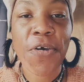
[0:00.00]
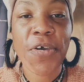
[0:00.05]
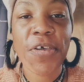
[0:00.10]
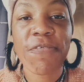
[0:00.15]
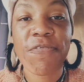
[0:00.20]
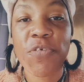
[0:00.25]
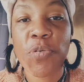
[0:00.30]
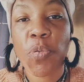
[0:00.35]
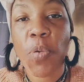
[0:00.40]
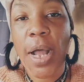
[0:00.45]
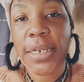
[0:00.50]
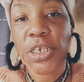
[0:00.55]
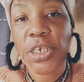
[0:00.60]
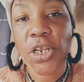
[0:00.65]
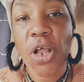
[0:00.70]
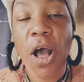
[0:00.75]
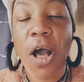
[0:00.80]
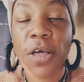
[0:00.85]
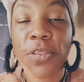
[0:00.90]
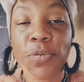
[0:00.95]
If you watched
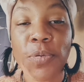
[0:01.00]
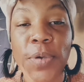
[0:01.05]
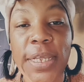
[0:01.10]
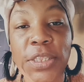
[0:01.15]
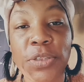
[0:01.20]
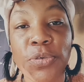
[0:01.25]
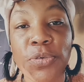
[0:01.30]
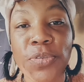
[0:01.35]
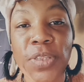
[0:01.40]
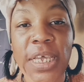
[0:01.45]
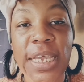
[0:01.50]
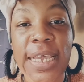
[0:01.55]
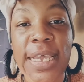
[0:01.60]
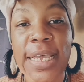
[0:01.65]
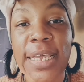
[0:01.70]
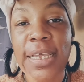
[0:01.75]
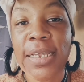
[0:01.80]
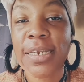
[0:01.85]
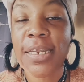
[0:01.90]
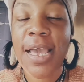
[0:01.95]
all the way through the
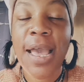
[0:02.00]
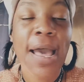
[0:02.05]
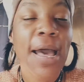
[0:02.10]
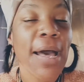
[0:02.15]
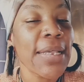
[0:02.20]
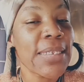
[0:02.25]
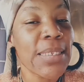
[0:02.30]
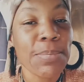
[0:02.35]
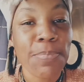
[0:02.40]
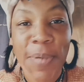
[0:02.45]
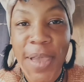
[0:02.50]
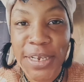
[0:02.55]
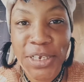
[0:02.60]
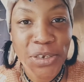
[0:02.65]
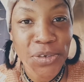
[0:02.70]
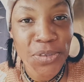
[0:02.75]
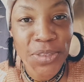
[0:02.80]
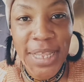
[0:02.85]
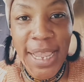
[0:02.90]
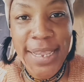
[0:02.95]
end, a
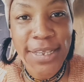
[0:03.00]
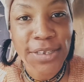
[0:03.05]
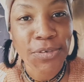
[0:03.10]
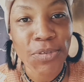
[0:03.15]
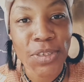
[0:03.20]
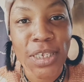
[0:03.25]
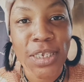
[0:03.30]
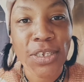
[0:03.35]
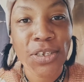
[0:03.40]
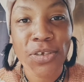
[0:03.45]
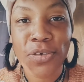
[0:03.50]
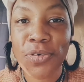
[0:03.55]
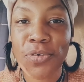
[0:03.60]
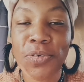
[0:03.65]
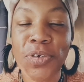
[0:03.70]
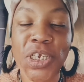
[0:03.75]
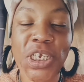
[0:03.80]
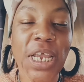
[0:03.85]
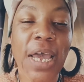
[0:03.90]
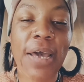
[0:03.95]
special thank you to you.
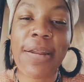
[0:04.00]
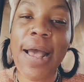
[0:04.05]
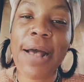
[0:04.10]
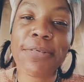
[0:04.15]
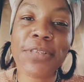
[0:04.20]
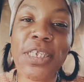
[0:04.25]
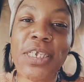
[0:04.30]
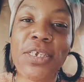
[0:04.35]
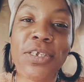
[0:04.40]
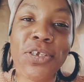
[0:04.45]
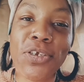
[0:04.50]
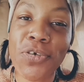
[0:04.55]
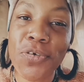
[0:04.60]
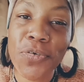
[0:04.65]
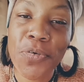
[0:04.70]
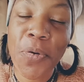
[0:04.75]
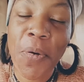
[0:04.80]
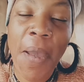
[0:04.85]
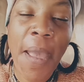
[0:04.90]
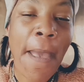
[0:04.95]
Shout out to
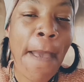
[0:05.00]
you.